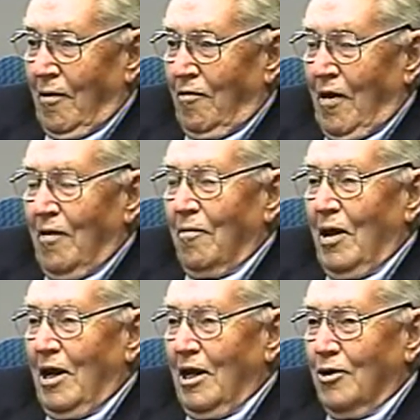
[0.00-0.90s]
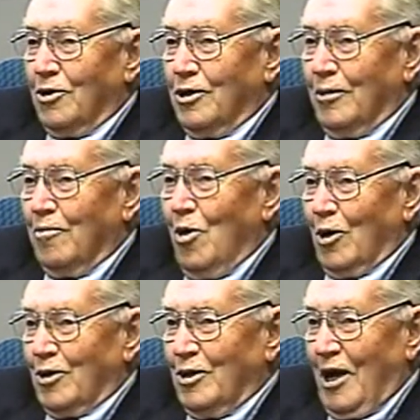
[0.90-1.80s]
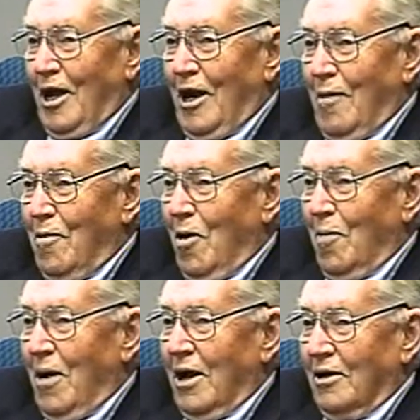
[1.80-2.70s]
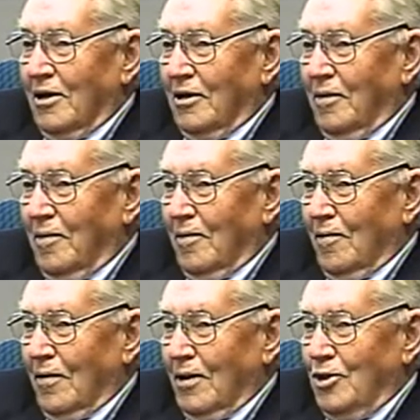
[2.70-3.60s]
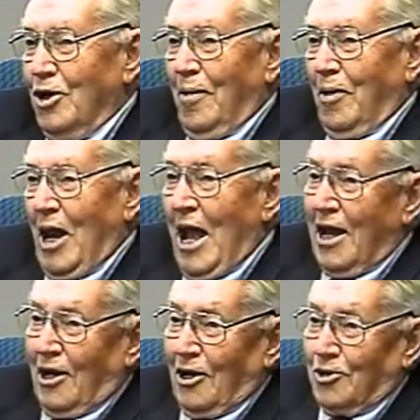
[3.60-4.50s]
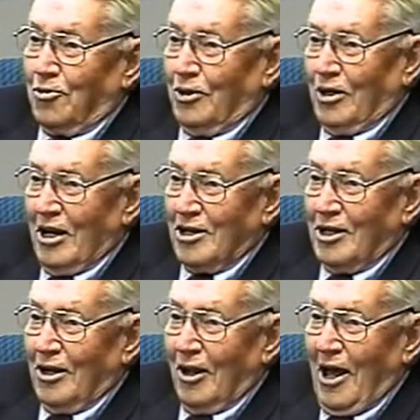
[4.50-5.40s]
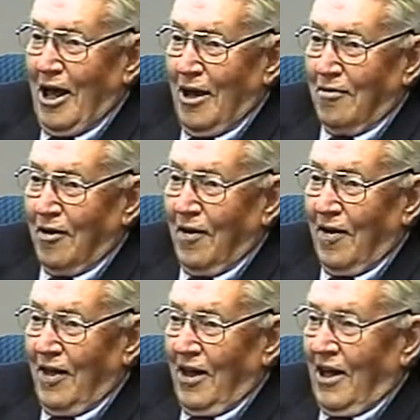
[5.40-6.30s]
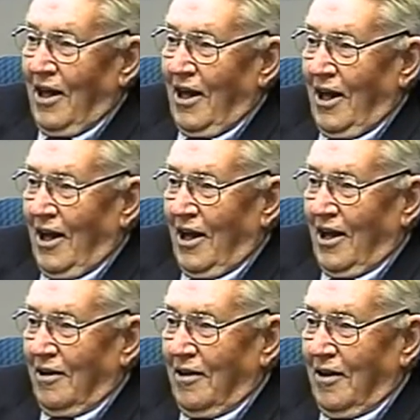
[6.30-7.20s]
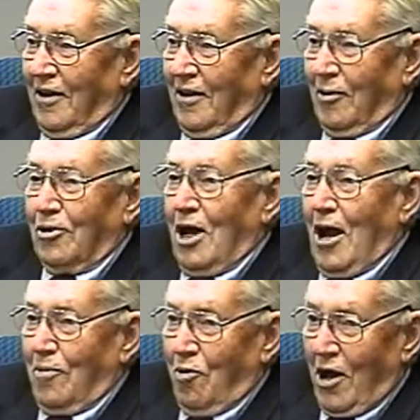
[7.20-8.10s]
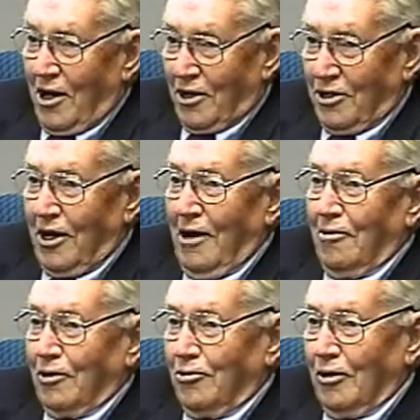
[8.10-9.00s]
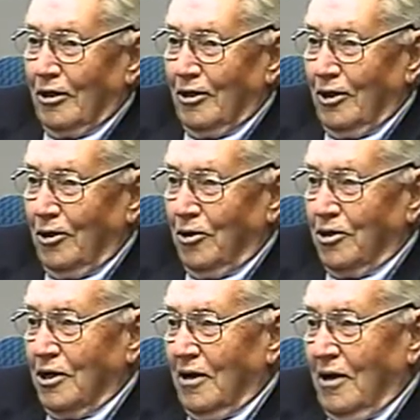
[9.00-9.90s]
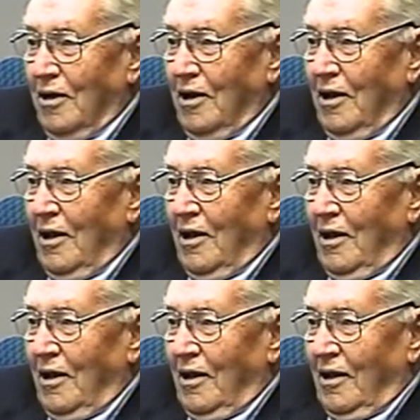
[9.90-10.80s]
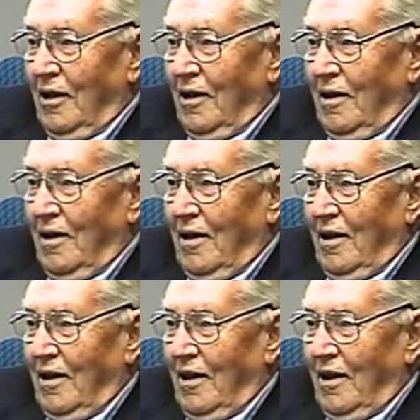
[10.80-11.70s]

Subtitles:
we found many interesting books there. I brought back a German atlas, which I still have, and there were typewriters there which we could use, and I